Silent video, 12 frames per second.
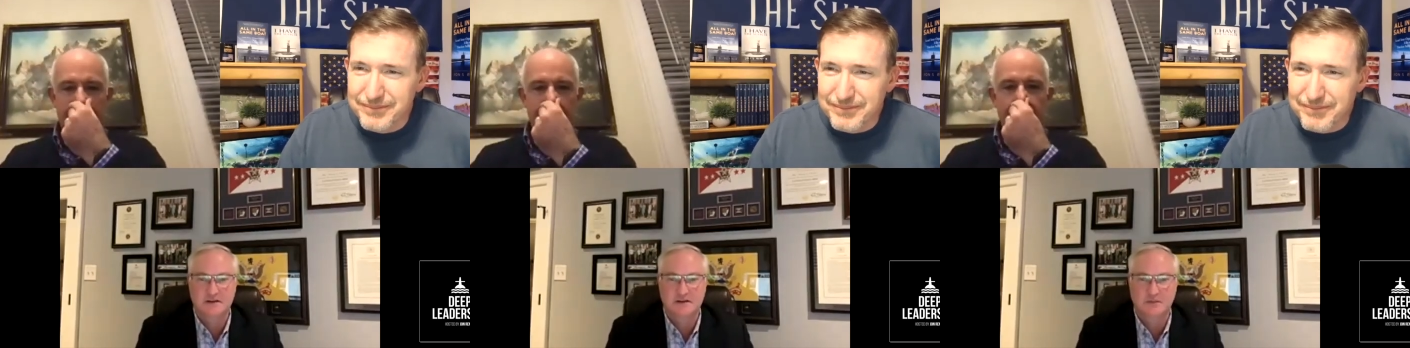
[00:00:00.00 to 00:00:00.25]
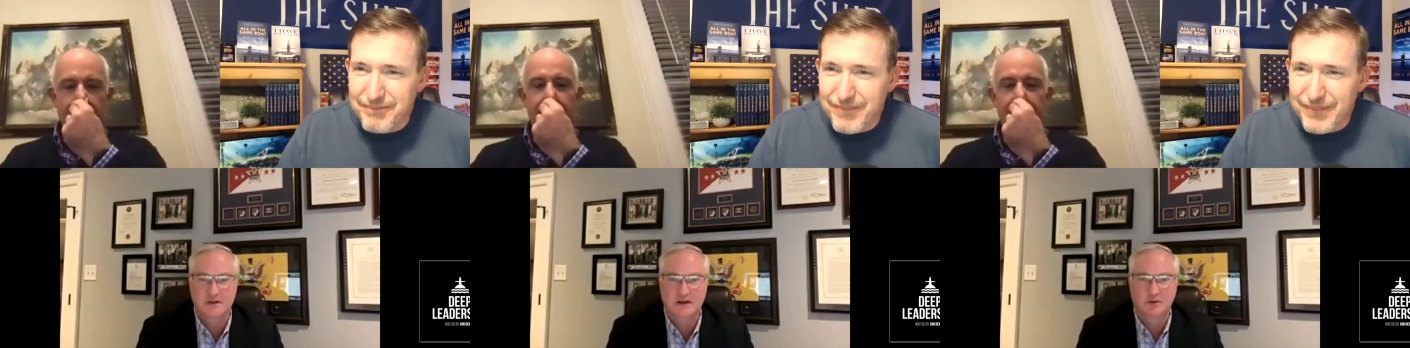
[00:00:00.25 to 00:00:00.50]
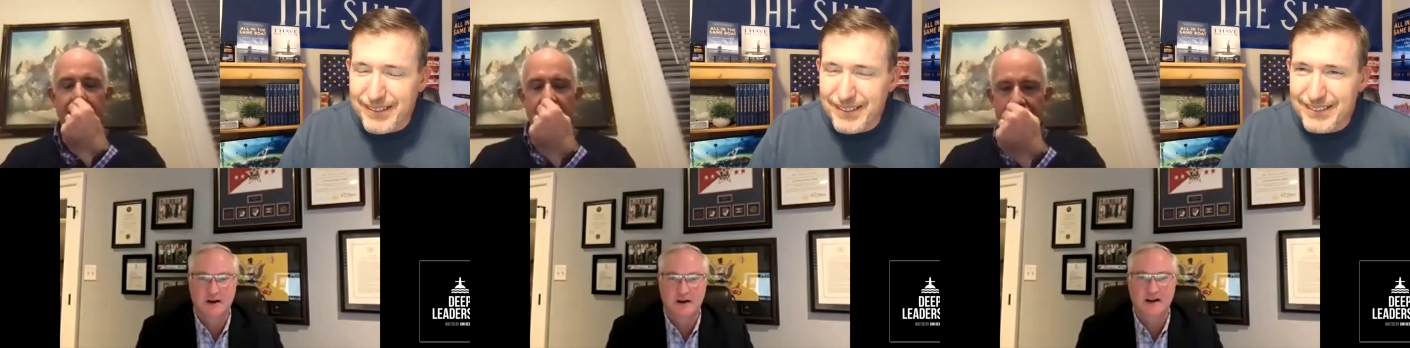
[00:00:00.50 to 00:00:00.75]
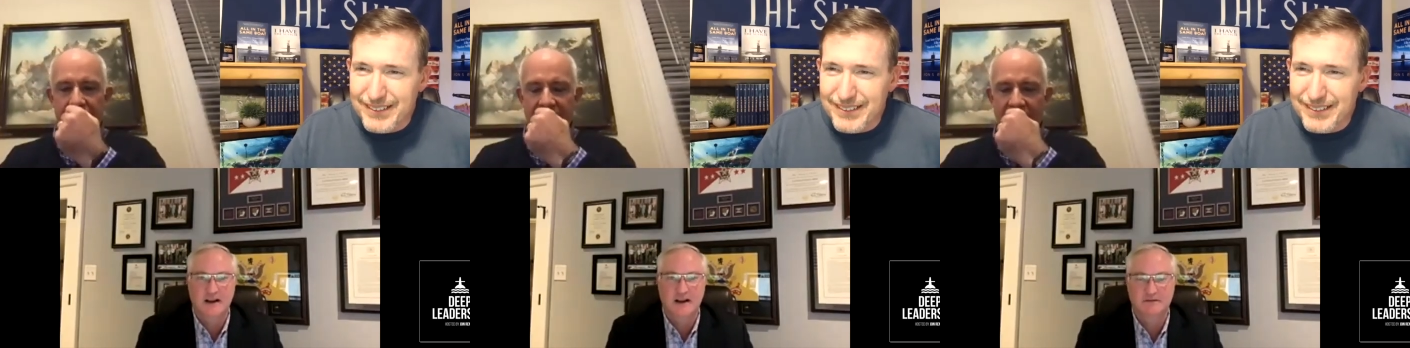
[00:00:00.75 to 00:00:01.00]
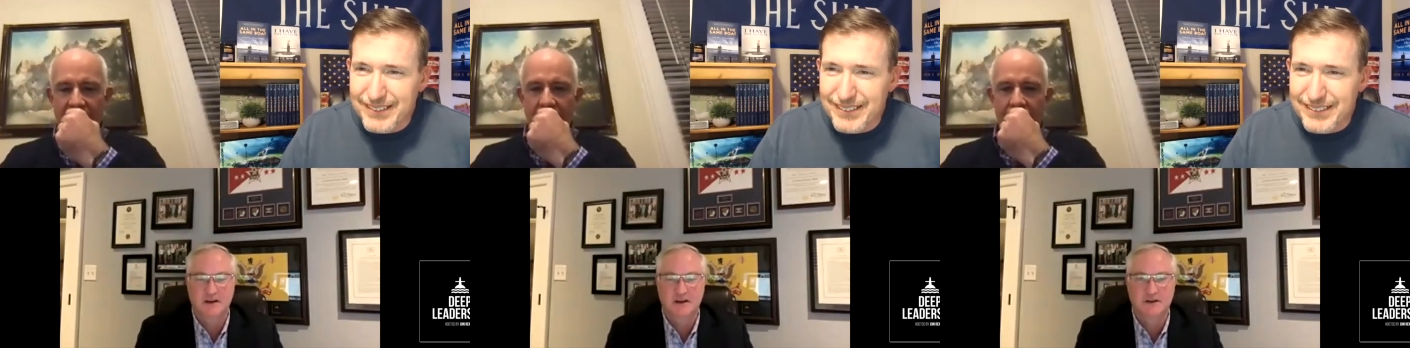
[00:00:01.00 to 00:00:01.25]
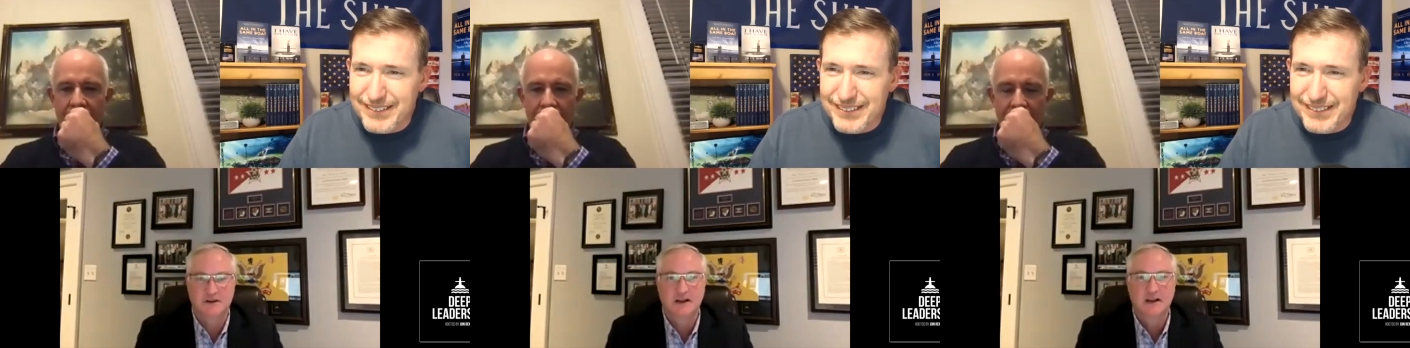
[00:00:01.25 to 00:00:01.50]
Speaker 1: that Greg and I have
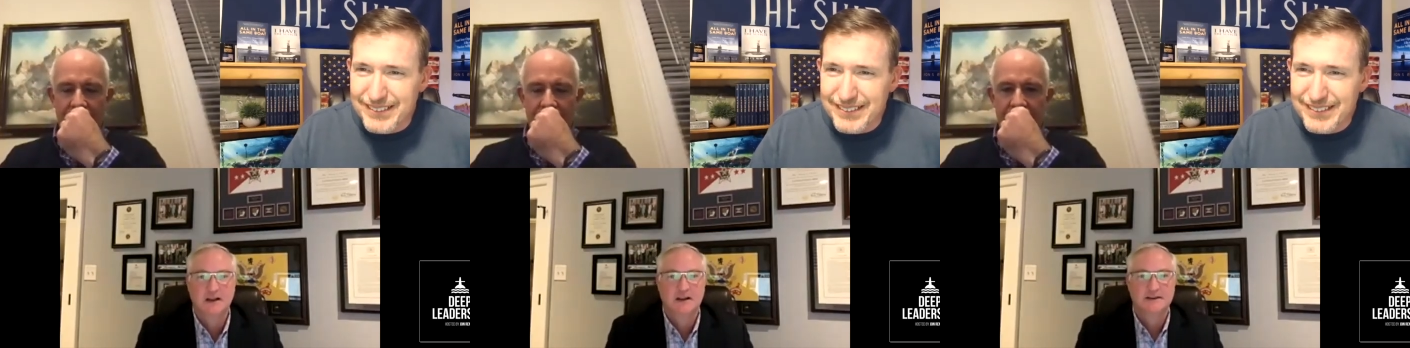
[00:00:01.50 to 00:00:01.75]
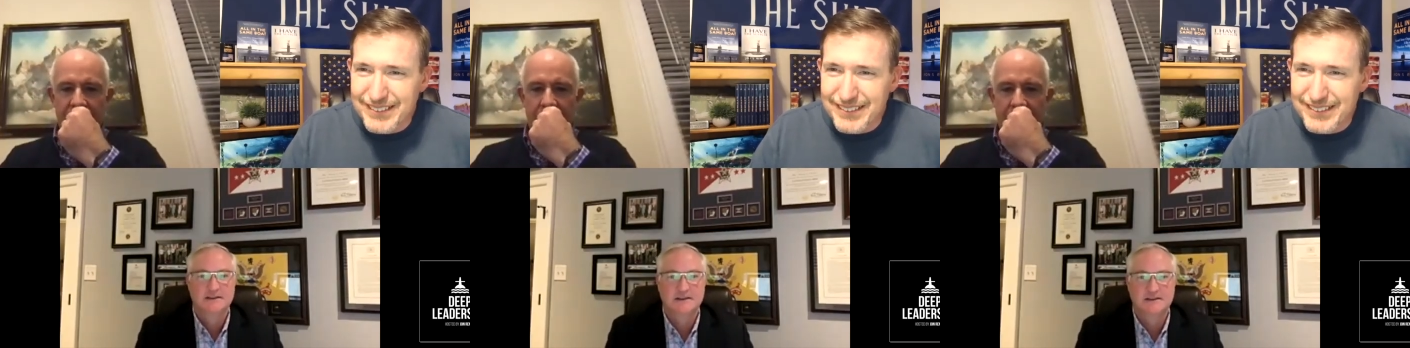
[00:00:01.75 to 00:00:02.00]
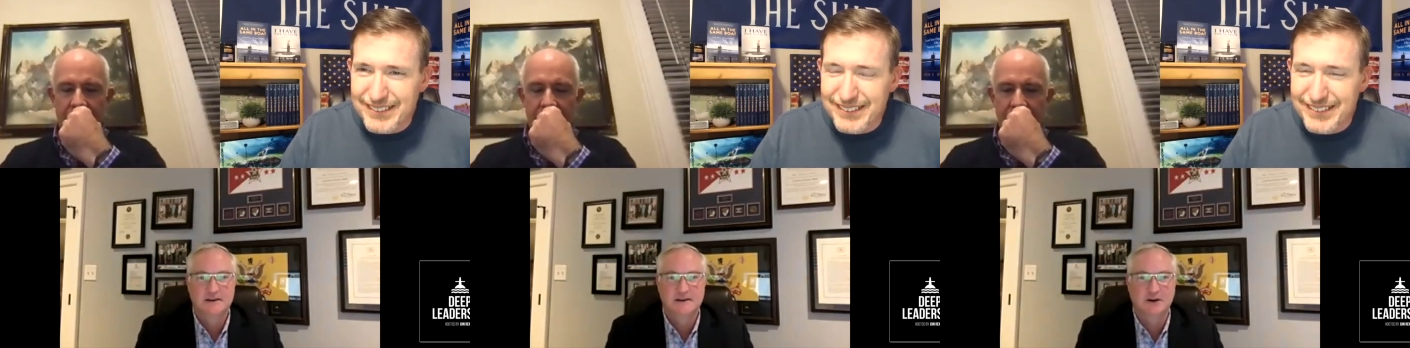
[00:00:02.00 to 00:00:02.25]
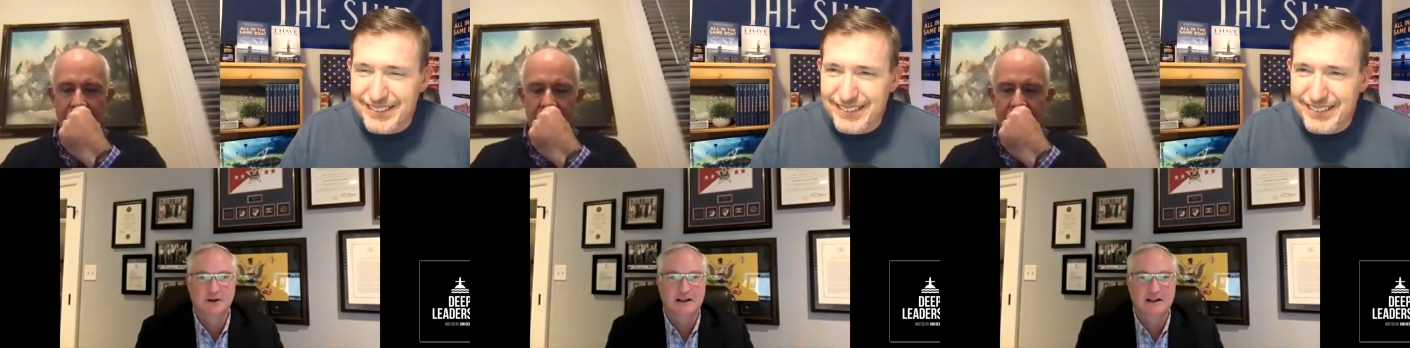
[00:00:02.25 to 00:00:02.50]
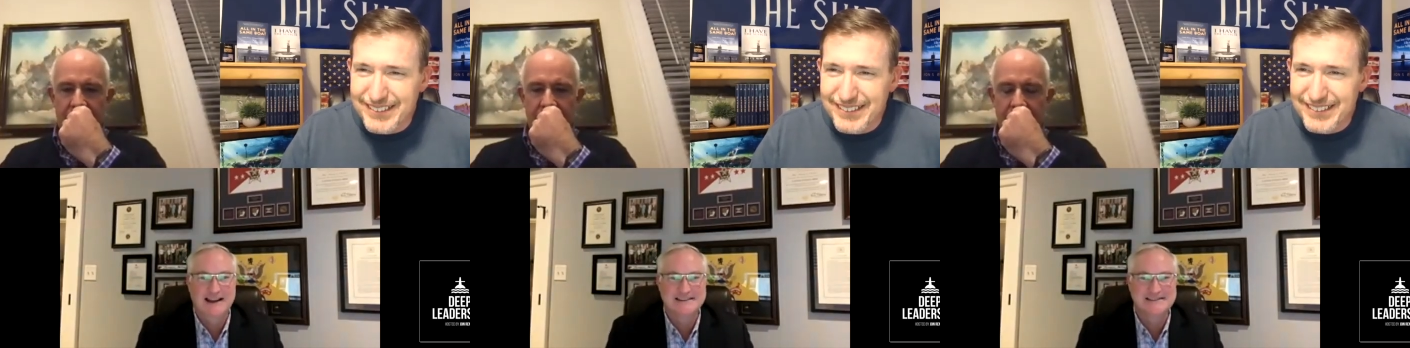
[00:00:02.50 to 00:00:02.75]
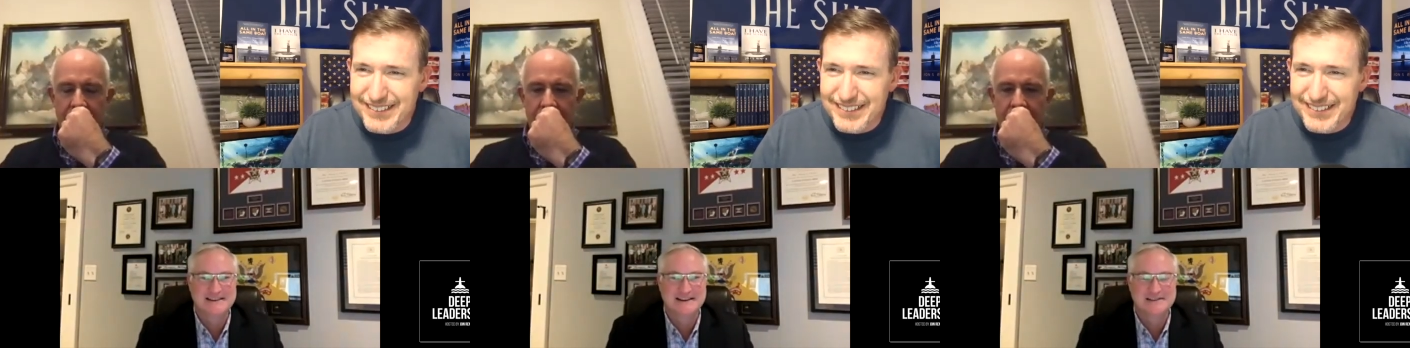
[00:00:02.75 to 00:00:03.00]
given to different clients.
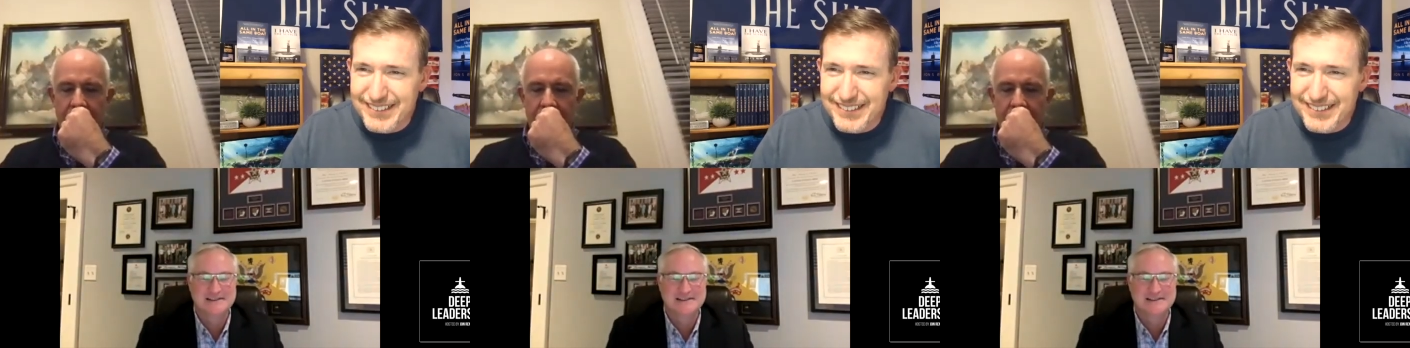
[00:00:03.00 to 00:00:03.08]
And it's